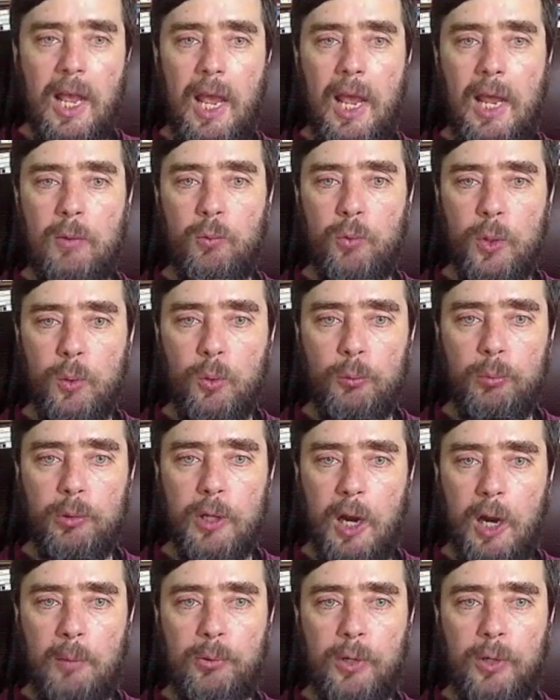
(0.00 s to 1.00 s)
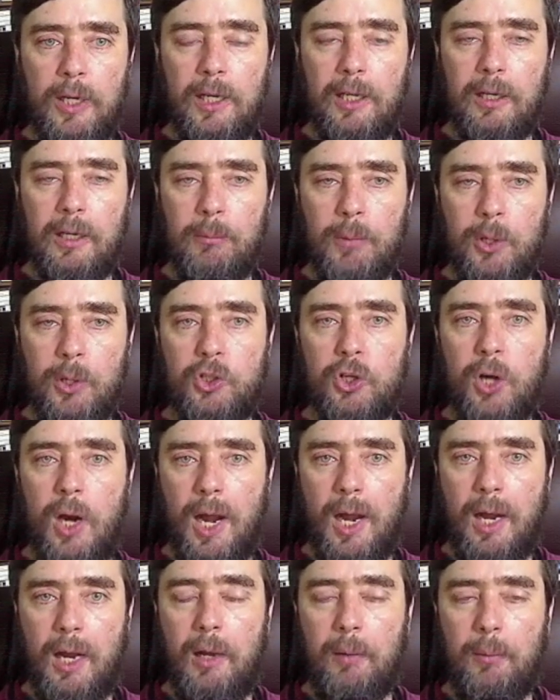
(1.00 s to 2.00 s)
and we would be operating at a much
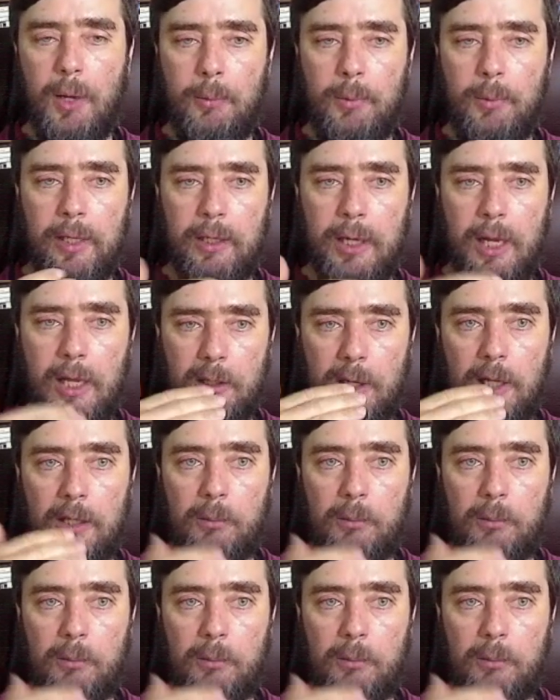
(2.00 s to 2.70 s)
at a,